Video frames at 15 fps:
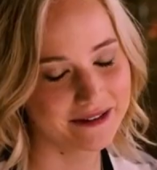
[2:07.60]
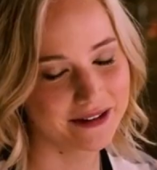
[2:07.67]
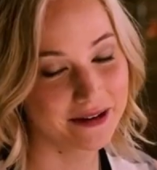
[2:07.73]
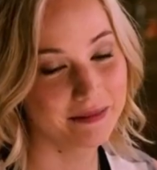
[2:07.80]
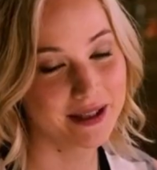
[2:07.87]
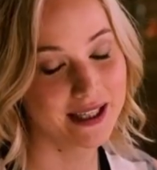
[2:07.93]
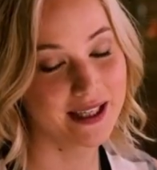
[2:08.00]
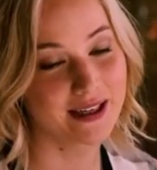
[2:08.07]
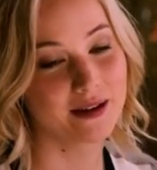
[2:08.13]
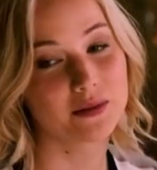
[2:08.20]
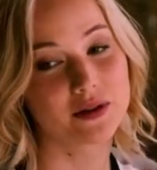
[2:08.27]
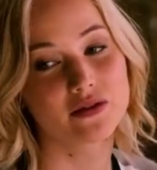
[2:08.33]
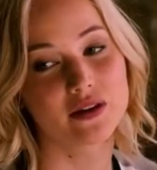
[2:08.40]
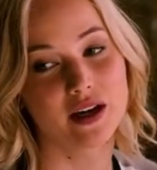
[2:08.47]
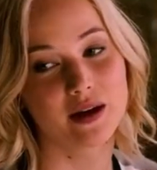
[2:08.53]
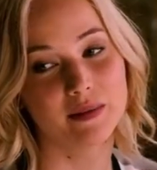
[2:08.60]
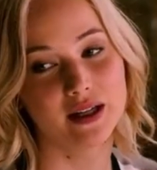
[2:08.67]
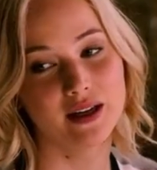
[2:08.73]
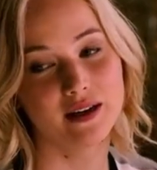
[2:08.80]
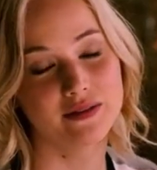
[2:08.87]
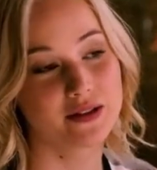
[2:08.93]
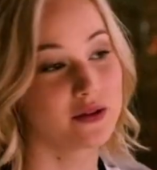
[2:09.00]
She had just forgotten that
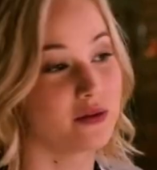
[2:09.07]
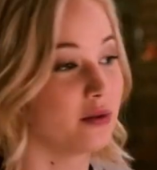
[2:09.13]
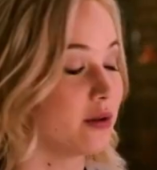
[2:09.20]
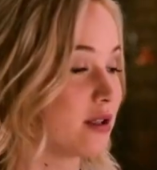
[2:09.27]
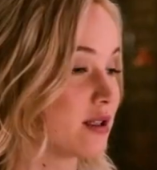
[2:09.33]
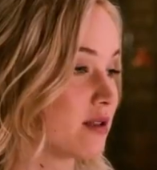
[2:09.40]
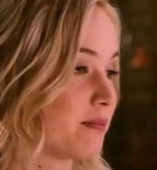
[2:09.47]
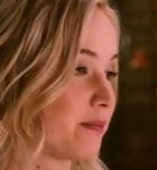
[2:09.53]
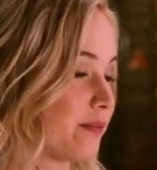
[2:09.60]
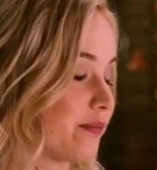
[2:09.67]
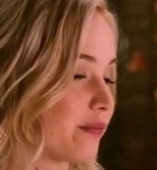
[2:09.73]
her life is ruined.